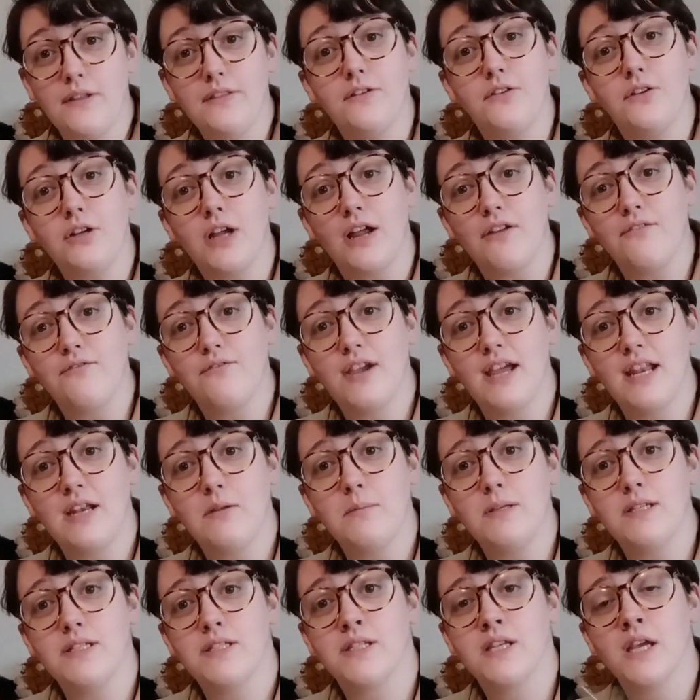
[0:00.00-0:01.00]
They're
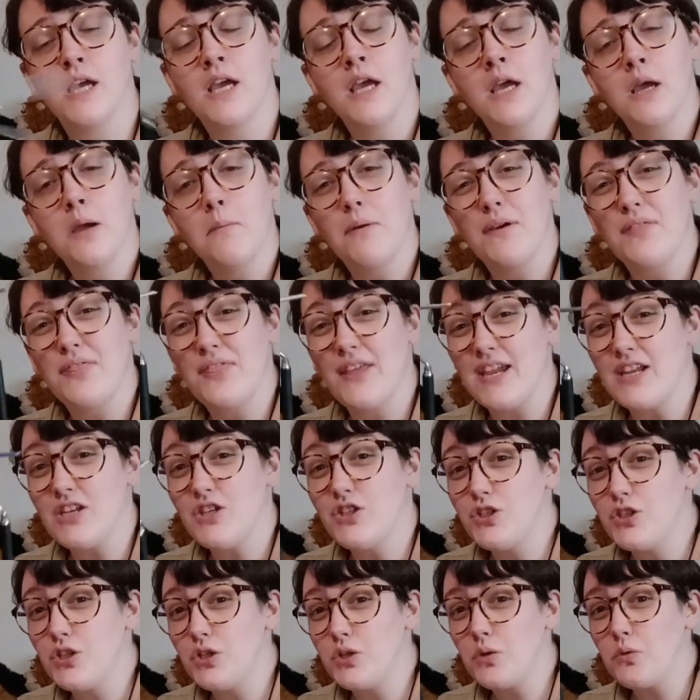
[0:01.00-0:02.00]
non-venomous, but they
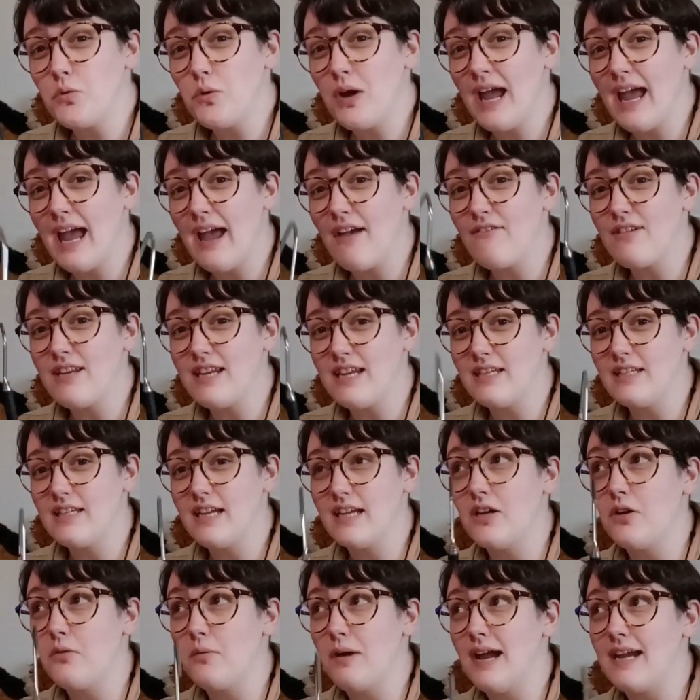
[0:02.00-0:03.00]
do have an
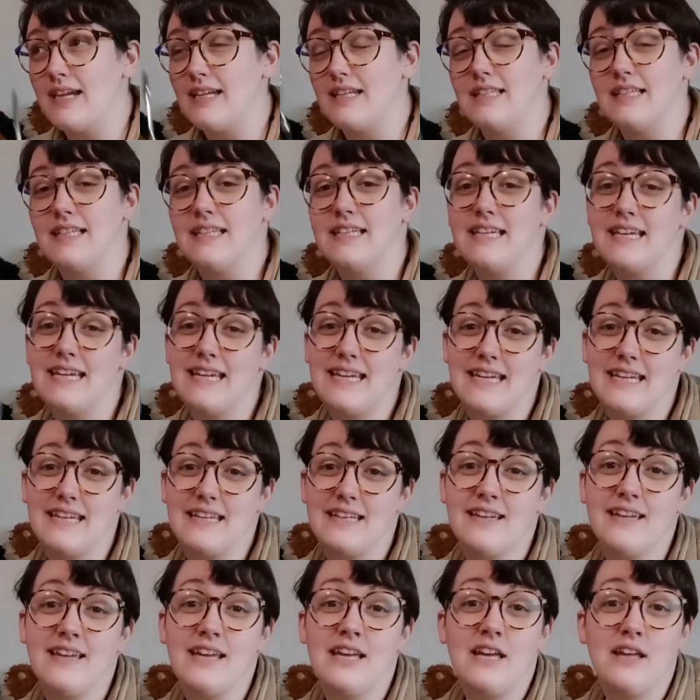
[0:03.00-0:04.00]
anticoagulant in
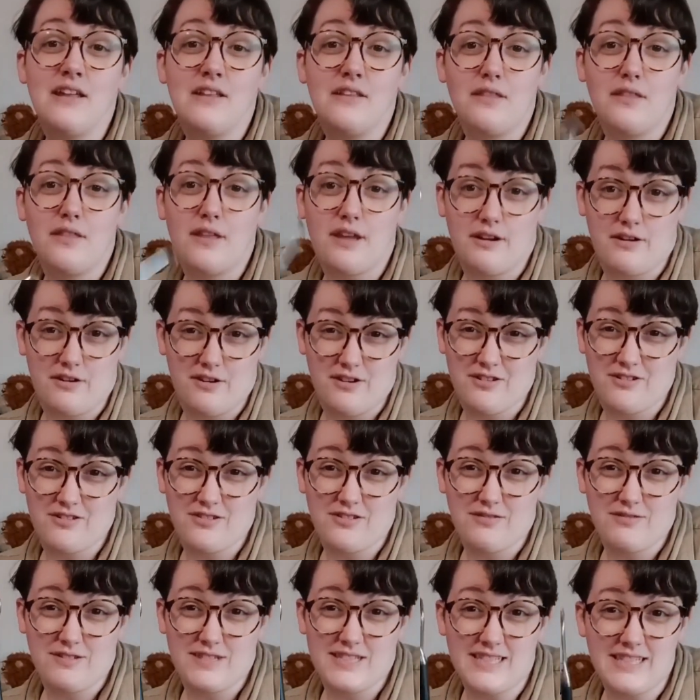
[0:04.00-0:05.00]
their
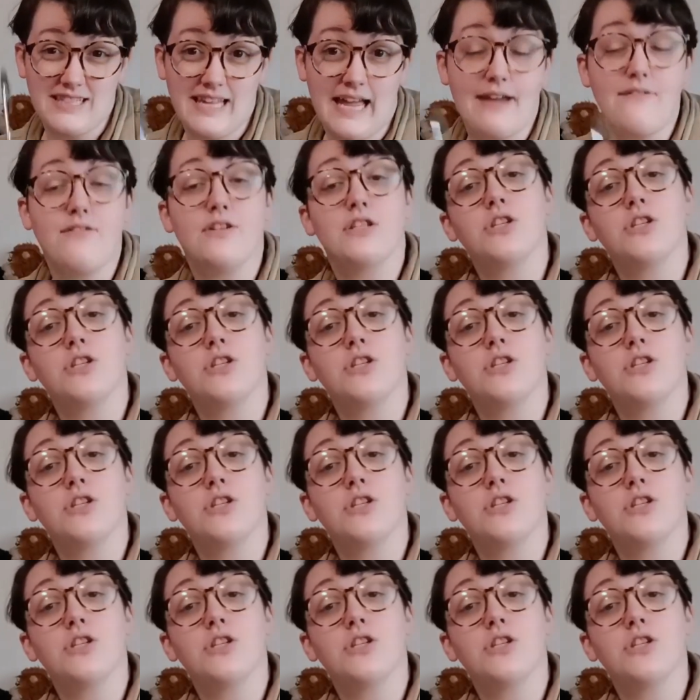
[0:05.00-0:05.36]
saliva.